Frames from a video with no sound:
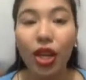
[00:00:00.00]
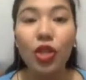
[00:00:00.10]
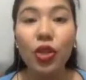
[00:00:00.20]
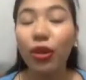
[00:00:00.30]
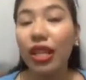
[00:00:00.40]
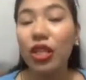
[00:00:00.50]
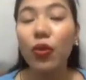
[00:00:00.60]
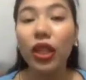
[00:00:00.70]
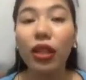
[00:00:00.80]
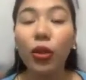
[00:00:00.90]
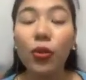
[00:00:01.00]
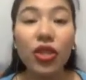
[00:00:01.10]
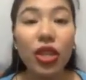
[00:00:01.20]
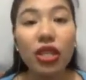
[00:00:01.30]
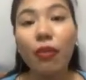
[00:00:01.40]
So
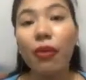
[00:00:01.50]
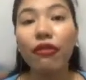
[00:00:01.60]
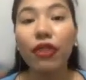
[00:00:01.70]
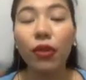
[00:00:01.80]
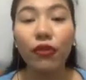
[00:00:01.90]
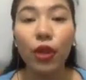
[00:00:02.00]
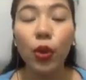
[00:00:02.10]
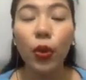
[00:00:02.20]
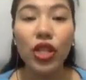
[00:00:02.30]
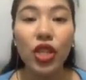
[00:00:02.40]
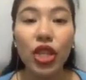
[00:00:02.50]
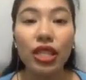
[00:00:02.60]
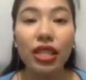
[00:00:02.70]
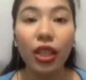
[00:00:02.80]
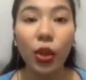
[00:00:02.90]
those are some of the few
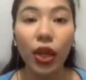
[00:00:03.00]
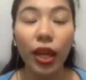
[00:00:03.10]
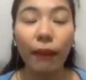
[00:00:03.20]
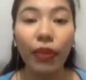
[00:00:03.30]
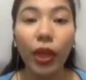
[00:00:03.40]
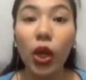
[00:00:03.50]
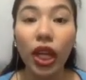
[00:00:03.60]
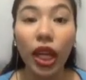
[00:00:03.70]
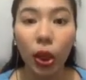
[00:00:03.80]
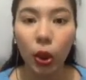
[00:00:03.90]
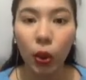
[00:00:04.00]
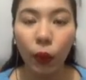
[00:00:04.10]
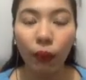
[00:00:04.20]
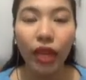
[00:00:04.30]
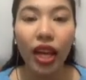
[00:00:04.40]
questions that you can look into.